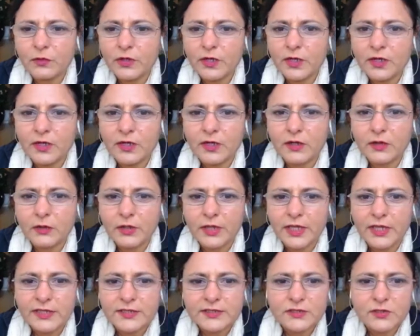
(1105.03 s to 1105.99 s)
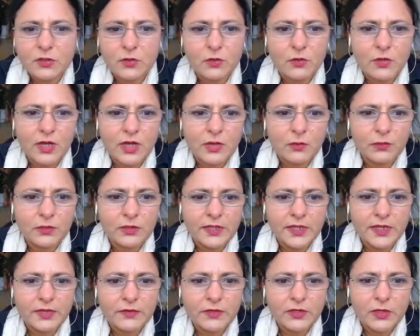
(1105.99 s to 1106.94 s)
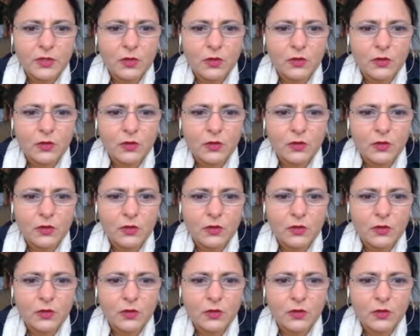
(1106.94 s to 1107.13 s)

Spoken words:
okay, so I will carry on.